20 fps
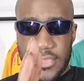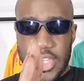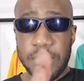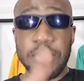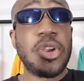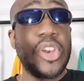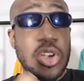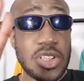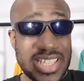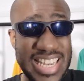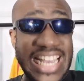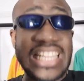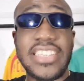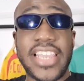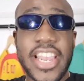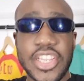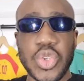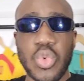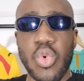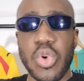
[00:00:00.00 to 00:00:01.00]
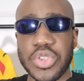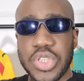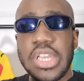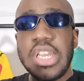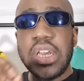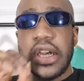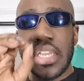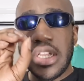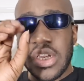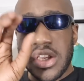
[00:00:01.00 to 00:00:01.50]
Because it gets worse.
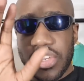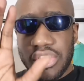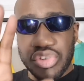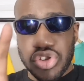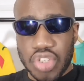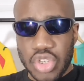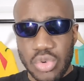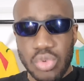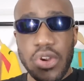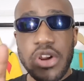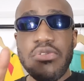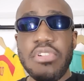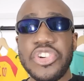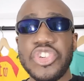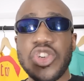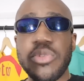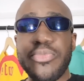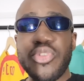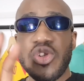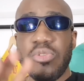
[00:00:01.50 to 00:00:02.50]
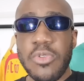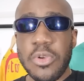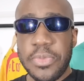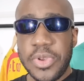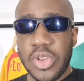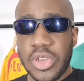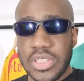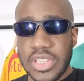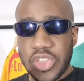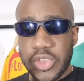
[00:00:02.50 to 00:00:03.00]
So Iran should be removed
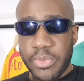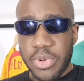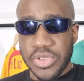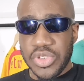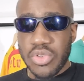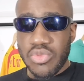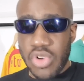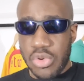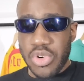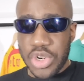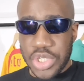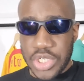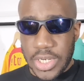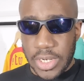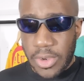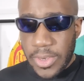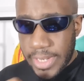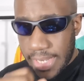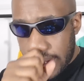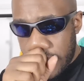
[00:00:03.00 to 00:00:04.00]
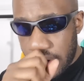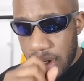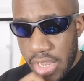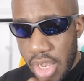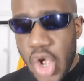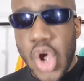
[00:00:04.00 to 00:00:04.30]
because they're supporting Russia. Okay.